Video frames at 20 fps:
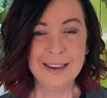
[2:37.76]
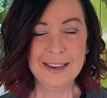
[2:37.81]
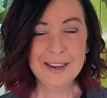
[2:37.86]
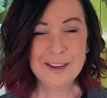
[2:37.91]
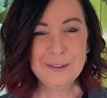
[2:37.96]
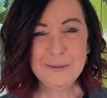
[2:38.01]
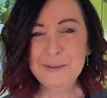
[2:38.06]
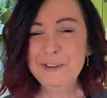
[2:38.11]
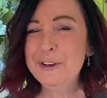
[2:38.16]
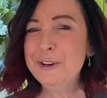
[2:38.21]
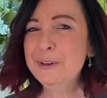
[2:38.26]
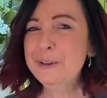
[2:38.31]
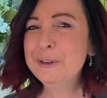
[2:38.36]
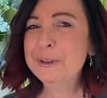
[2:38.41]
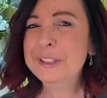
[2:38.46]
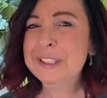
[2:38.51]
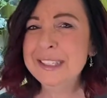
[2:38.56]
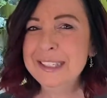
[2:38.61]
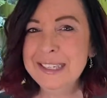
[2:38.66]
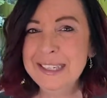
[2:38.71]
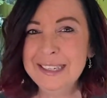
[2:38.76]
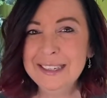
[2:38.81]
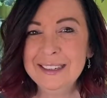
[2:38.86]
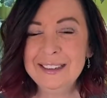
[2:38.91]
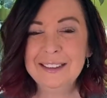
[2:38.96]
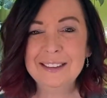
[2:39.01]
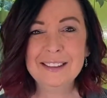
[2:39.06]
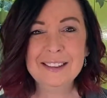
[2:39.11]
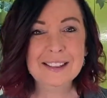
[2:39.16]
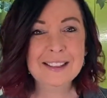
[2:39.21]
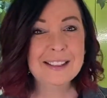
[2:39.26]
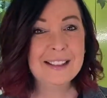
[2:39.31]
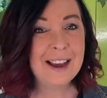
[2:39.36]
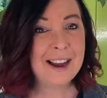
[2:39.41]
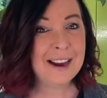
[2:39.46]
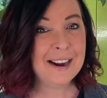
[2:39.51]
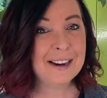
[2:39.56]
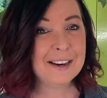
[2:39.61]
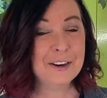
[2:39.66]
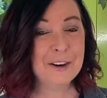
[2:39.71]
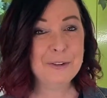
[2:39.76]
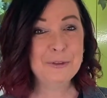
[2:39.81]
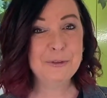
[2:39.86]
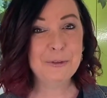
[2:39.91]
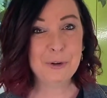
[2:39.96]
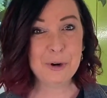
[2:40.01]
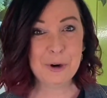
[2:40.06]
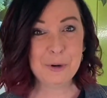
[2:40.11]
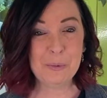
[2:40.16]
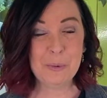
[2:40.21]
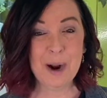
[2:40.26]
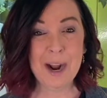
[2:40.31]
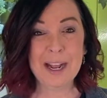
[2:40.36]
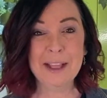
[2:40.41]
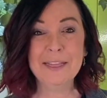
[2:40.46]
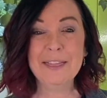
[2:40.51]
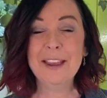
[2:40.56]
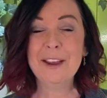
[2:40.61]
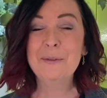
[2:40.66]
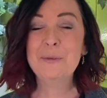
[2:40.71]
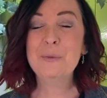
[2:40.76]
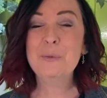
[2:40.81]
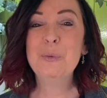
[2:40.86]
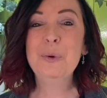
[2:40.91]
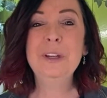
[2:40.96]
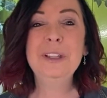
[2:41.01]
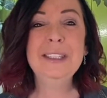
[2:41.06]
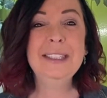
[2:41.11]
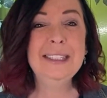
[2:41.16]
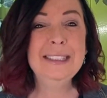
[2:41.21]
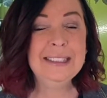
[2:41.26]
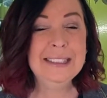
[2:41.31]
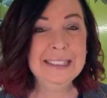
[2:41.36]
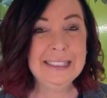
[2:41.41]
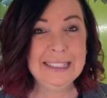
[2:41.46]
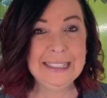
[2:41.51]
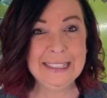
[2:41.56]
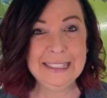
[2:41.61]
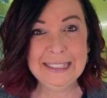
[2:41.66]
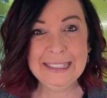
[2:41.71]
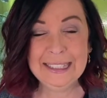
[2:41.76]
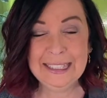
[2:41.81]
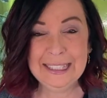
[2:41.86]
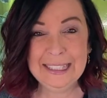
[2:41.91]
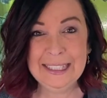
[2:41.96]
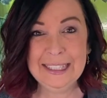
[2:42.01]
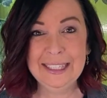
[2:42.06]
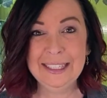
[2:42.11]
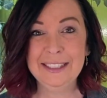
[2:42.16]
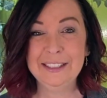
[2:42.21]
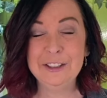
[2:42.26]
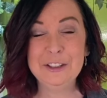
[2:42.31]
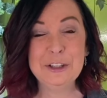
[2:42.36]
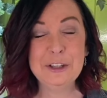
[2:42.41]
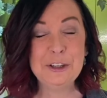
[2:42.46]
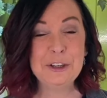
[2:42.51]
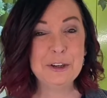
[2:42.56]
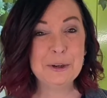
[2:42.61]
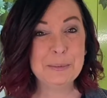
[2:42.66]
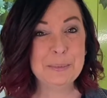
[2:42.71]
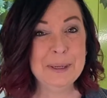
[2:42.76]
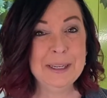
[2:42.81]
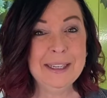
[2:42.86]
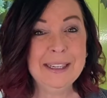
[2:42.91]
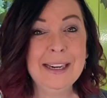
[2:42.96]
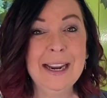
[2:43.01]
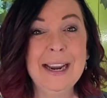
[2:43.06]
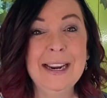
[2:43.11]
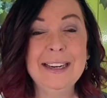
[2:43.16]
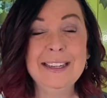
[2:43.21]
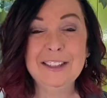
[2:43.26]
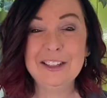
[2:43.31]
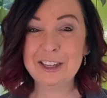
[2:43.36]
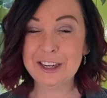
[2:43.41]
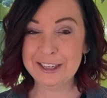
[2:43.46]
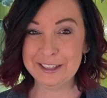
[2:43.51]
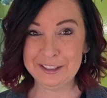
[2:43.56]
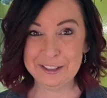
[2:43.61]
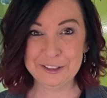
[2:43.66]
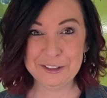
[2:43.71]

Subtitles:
If you're seeing a lot of root rot, then really lean in to your pH and your